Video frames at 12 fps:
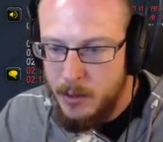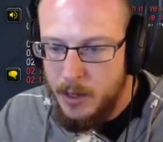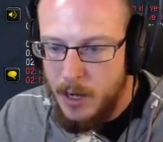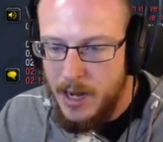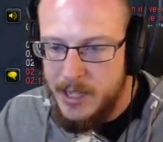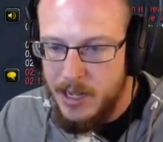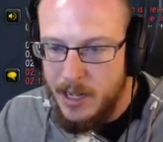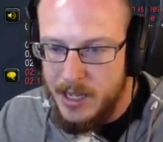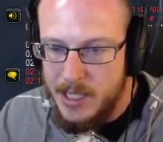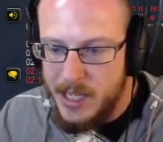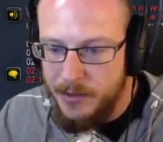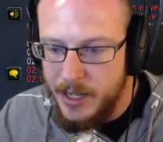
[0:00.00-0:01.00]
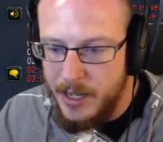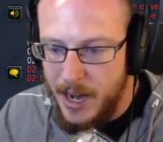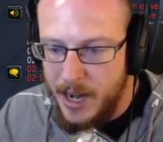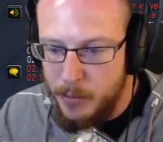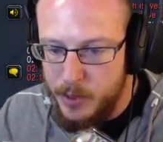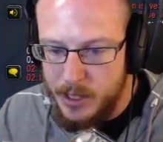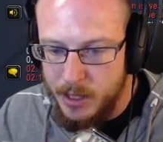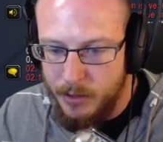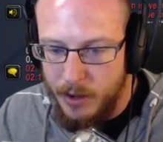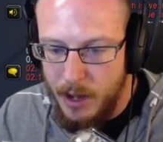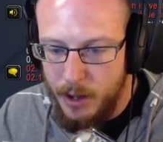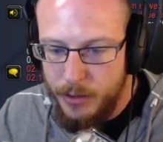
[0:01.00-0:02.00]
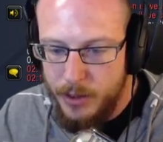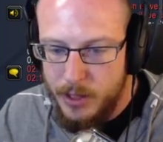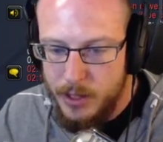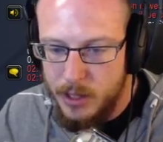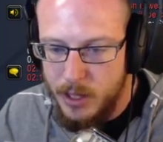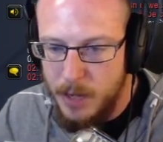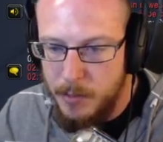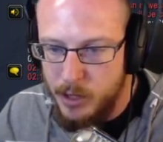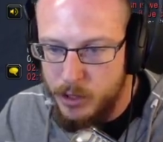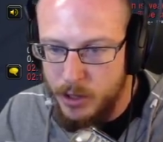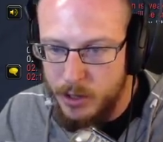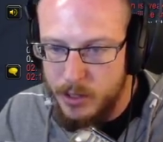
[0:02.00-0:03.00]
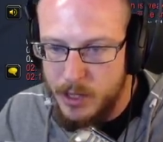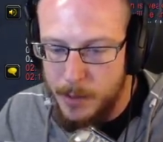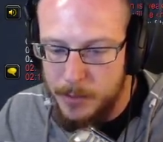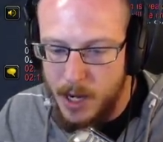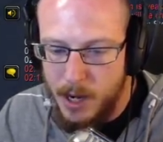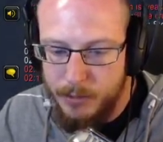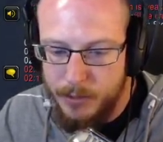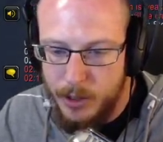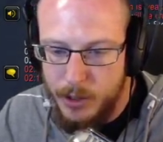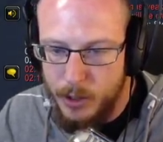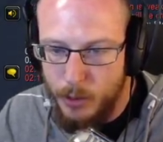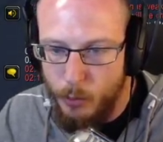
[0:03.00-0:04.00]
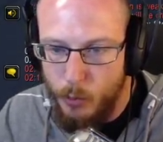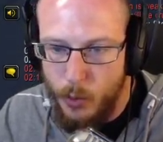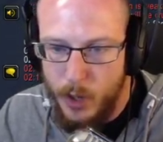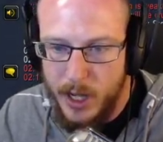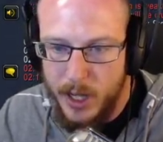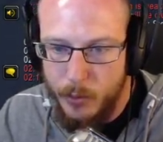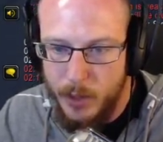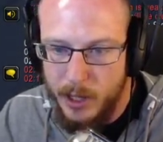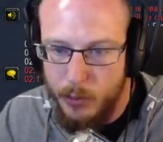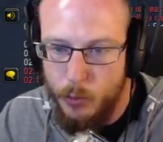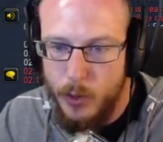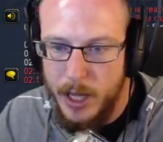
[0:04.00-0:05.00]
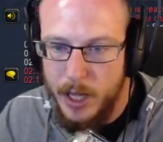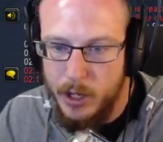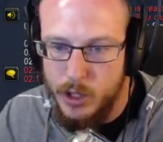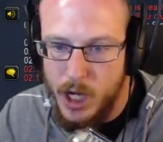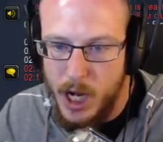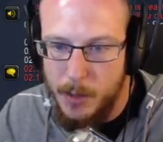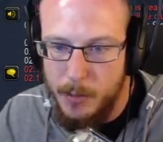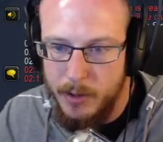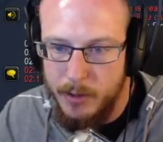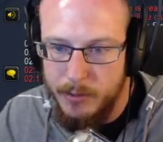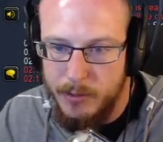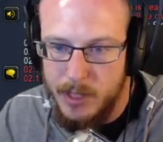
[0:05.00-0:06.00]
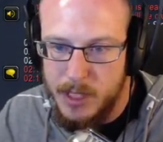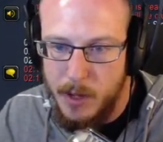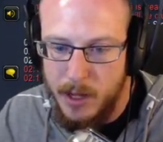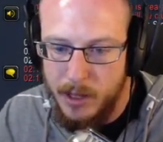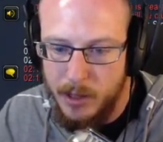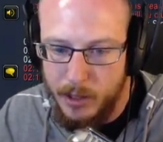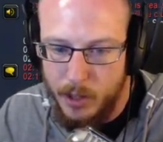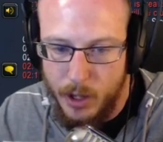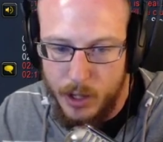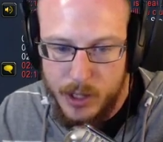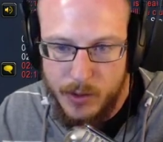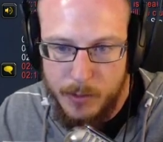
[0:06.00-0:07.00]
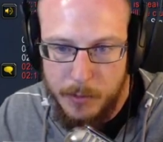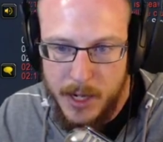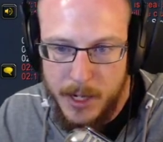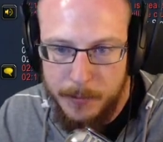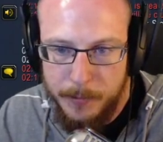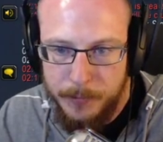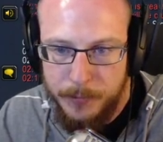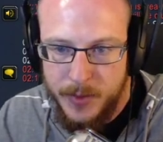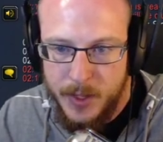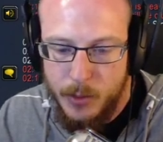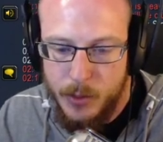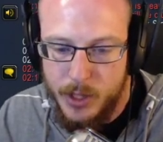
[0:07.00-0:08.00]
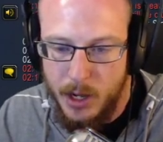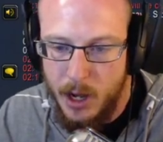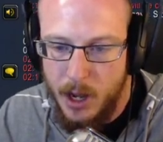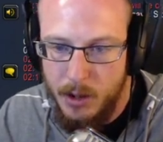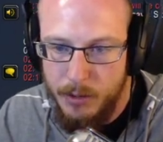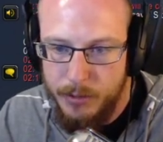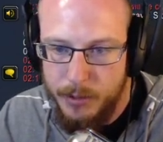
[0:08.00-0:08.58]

I'd say like 70 to 80% of their health, so you gotta make sure they're topped off. They're doing a really, really, really good job of dispelling the curse from me, which I love,